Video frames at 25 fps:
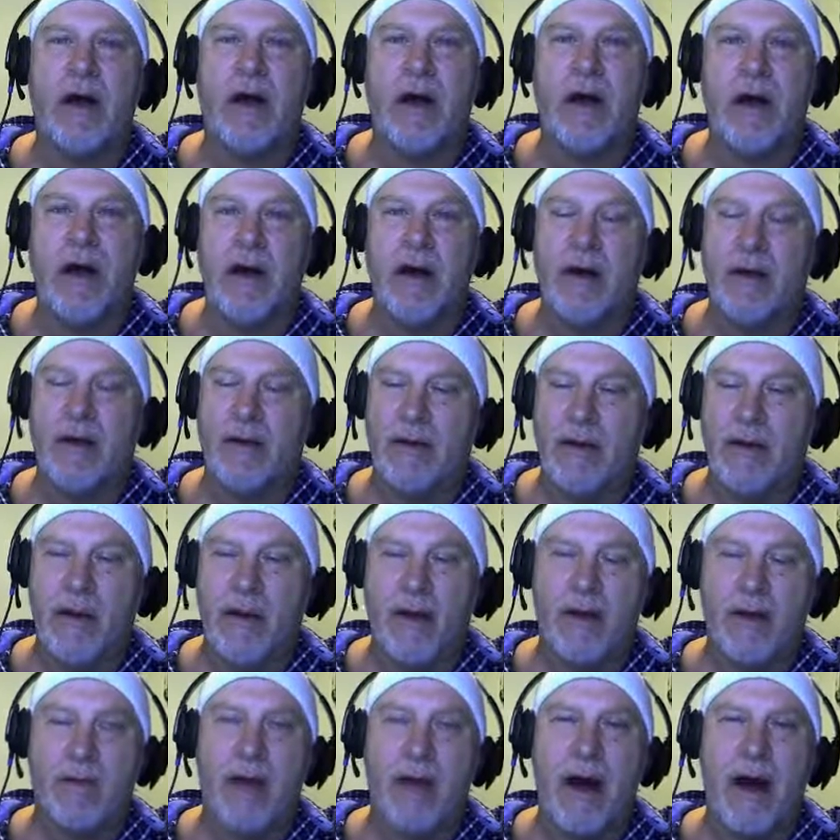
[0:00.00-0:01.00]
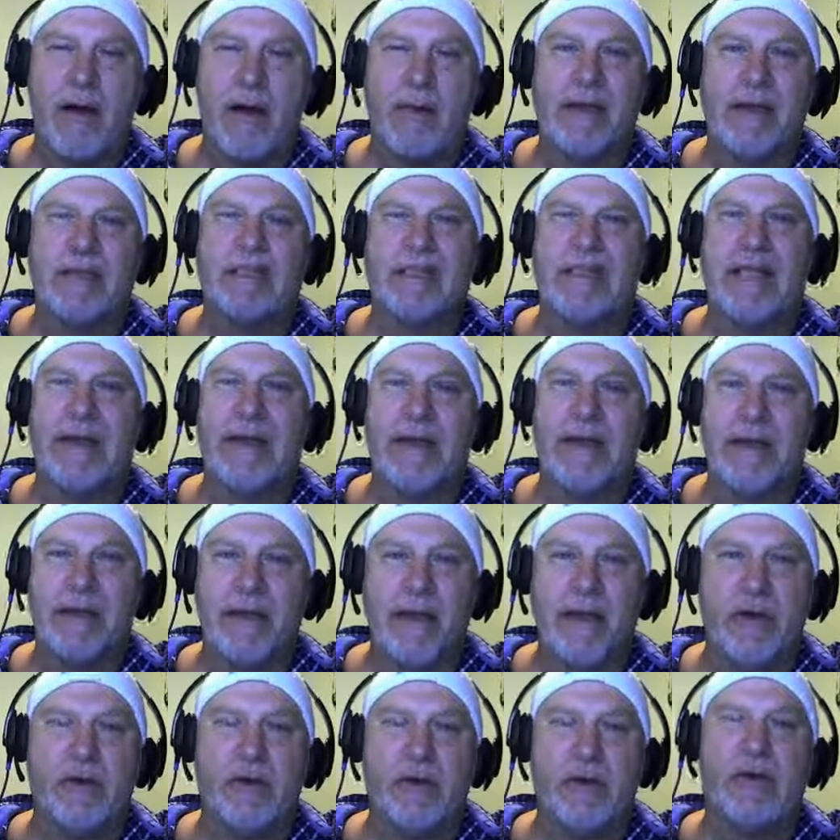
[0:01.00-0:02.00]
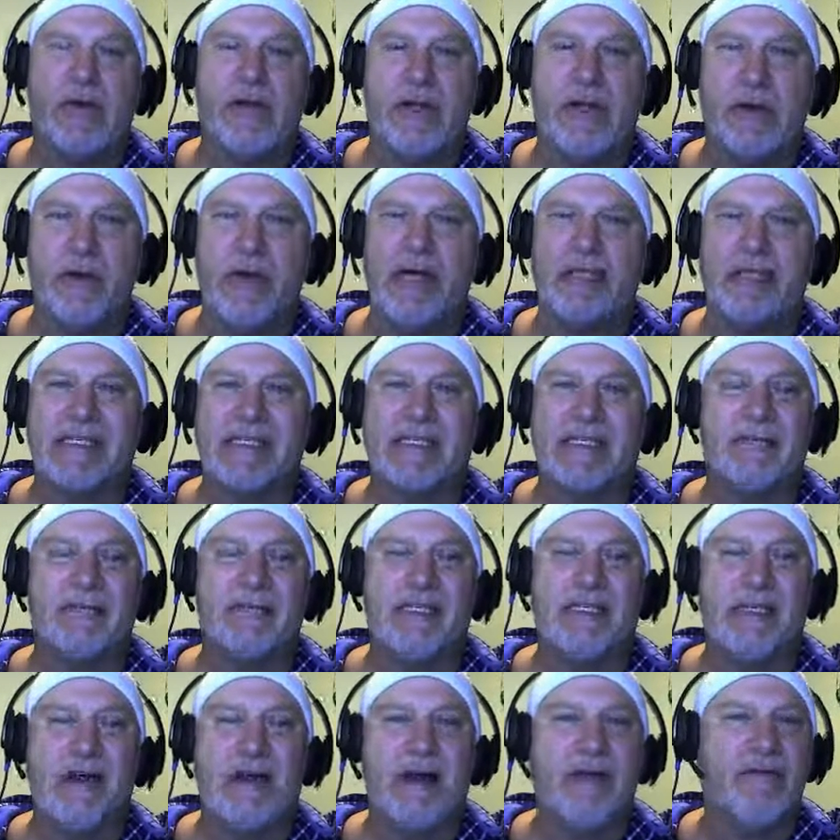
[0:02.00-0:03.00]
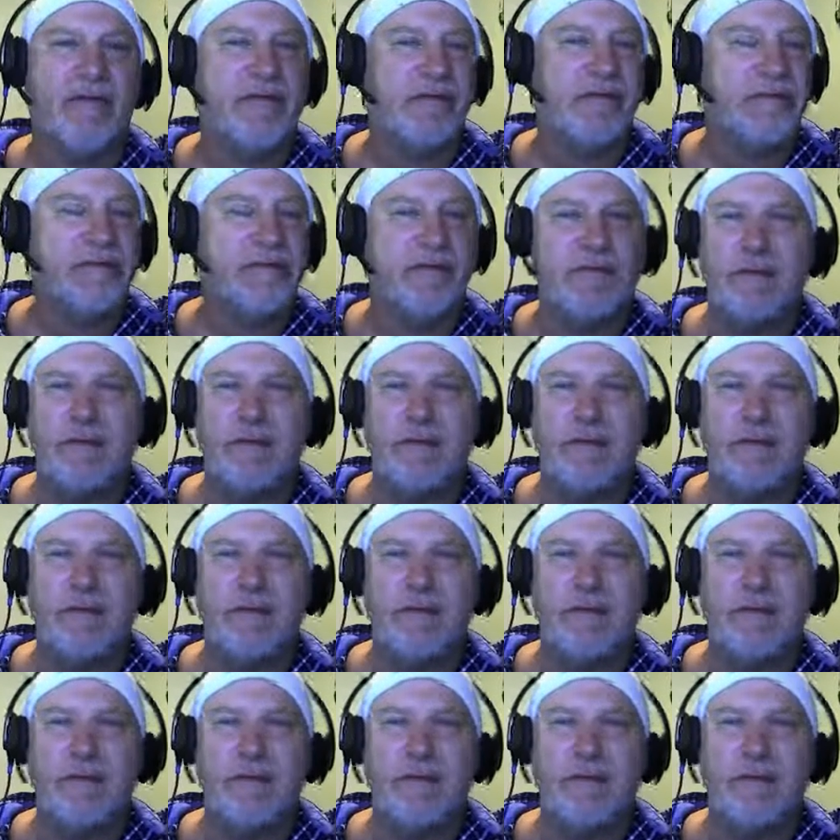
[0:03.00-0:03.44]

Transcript: Obama is going to nuke the U.S. himself.